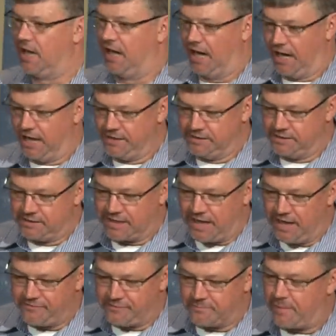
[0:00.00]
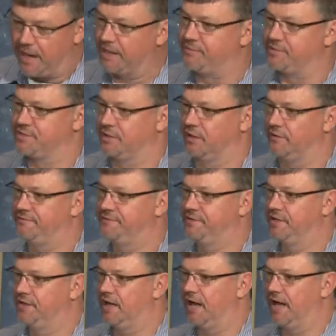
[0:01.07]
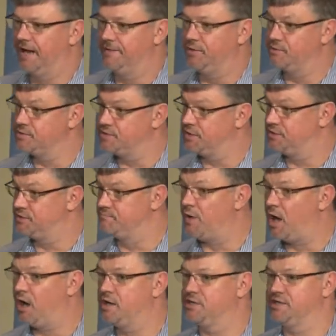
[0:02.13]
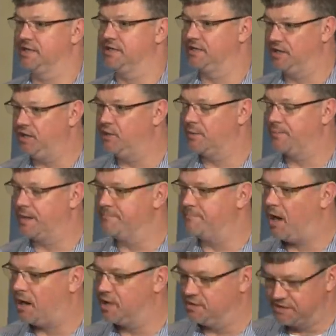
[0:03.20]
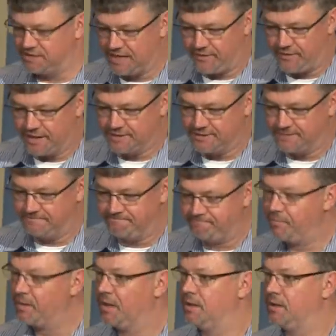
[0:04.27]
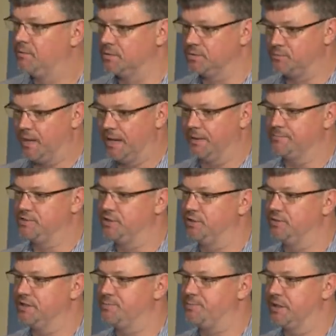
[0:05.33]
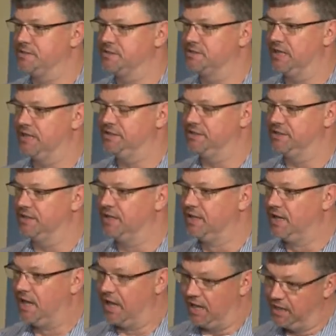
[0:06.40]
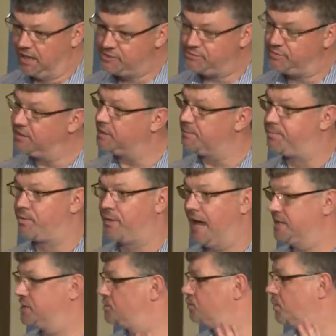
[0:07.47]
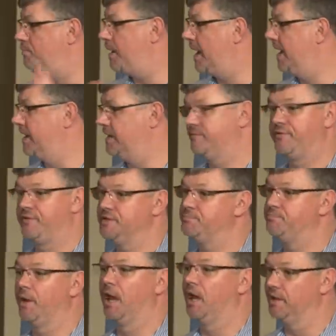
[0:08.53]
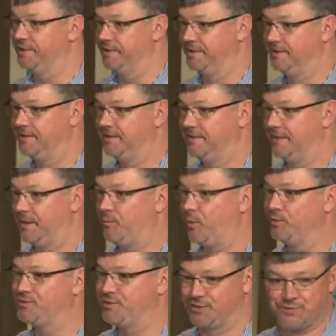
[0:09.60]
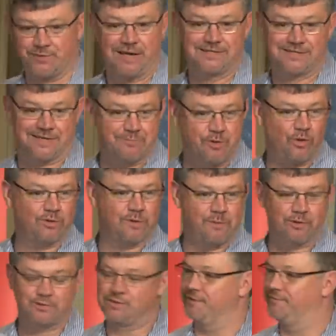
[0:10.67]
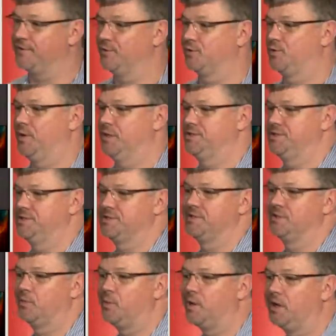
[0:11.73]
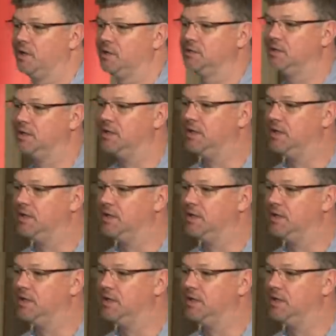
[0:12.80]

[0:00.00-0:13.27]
And the guy from Microsoft, uh, who was the marketing, the European marketing director, we went up to do this presentation. And literally the press were baying for his blood. They wanted to ask him all the most difficult questions in the world.